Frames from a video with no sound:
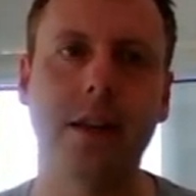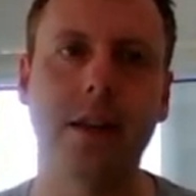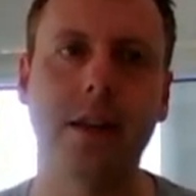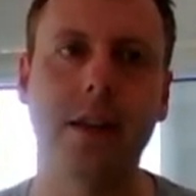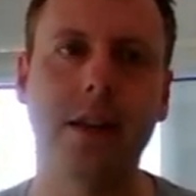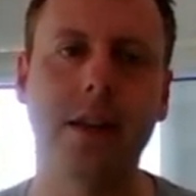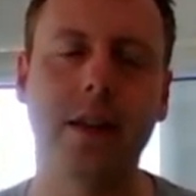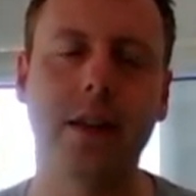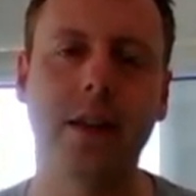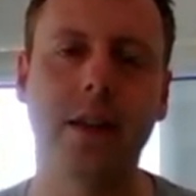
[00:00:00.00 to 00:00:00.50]

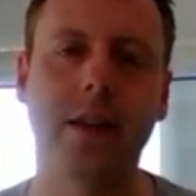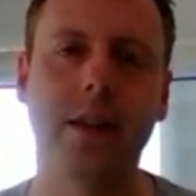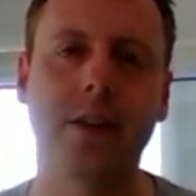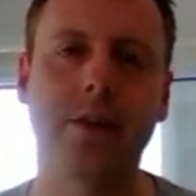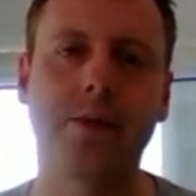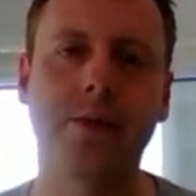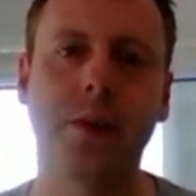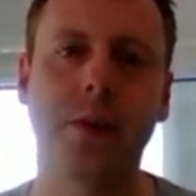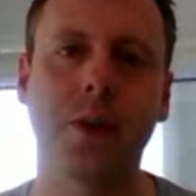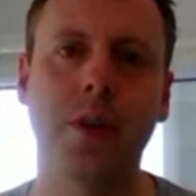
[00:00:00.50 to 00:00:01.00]

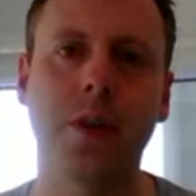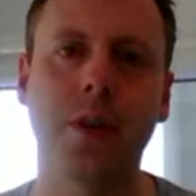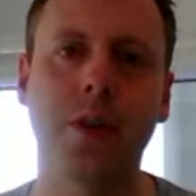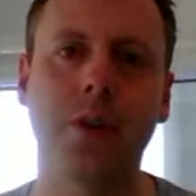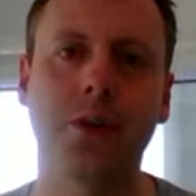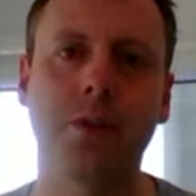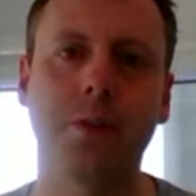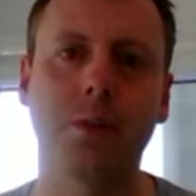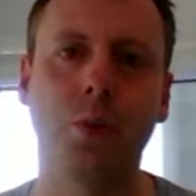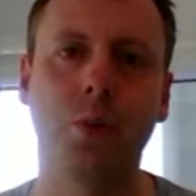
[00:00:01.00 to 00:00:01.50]
very
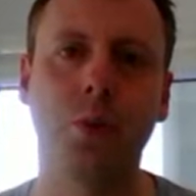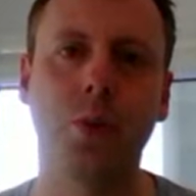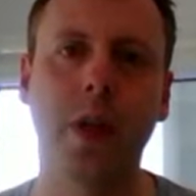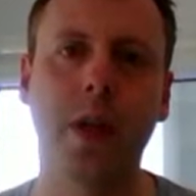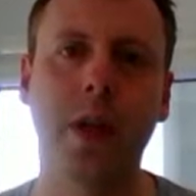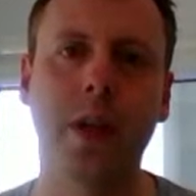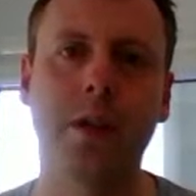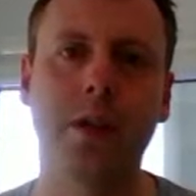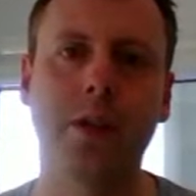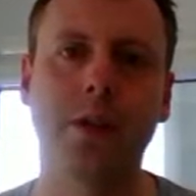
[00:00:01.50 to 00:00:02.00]
small
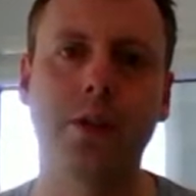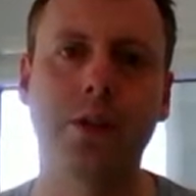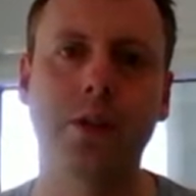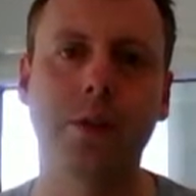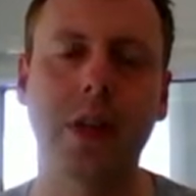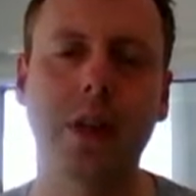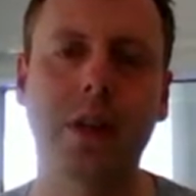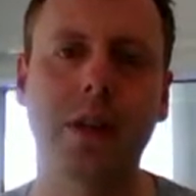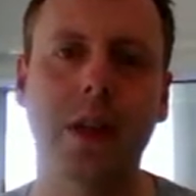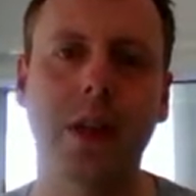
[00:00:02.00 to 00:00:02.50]
and
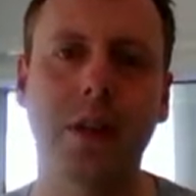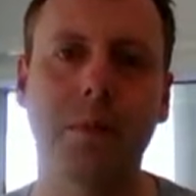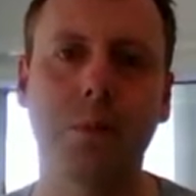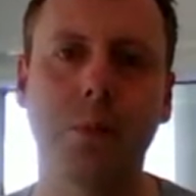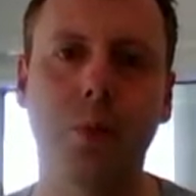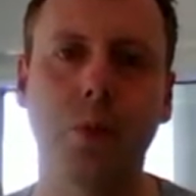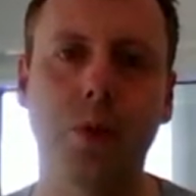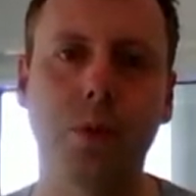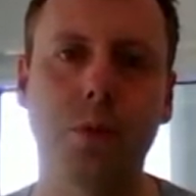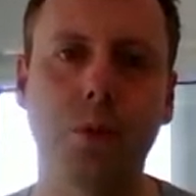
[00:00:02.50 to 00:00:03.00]
discreet and
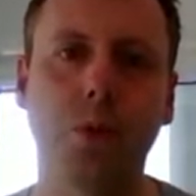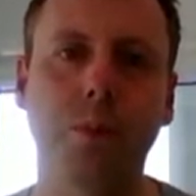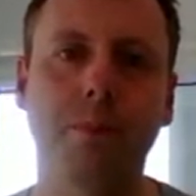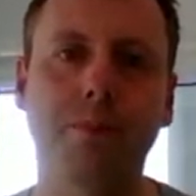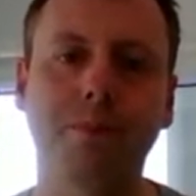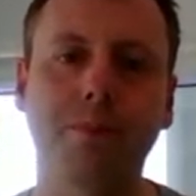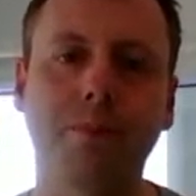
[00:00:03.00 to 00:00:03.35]
portable.